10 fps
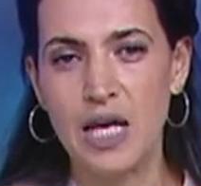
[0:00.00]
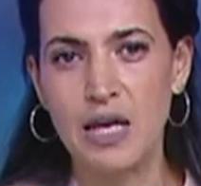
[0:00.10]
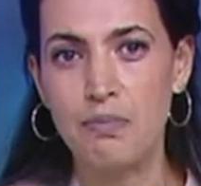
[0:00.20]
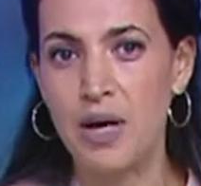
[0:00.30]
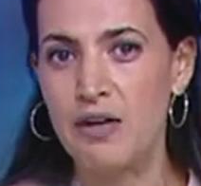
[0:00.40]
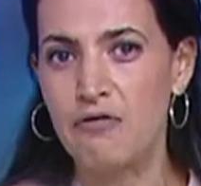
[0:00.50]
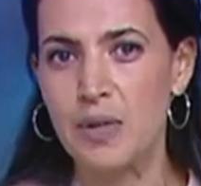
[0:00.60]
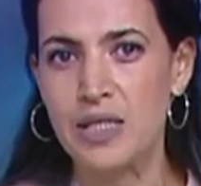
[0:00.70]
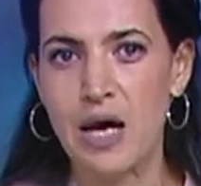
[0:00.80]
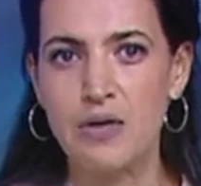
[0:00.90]
a
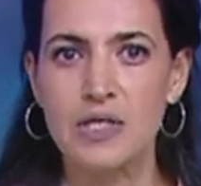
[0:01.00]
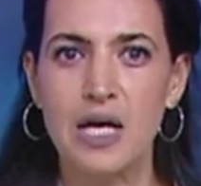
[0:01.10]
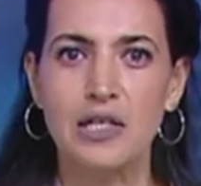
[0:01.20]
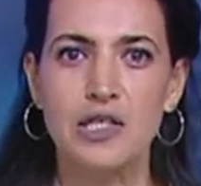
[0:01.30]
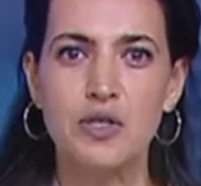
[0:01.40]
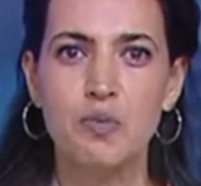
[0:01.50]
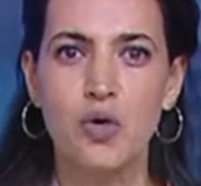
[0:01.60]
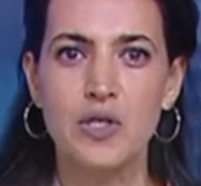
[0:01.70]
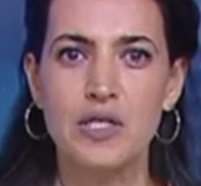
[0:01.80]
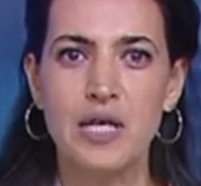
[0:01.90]
pavement outside a
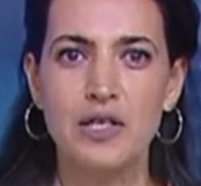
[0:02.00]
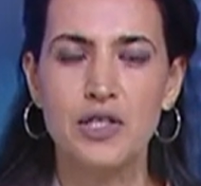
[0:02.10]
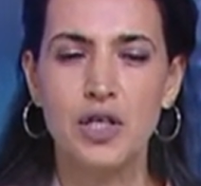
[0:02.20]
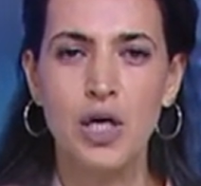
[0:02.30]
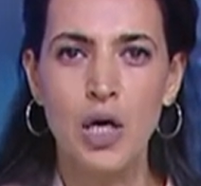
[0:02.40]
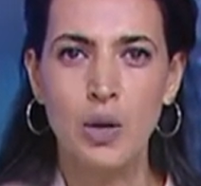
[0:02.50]
sports centre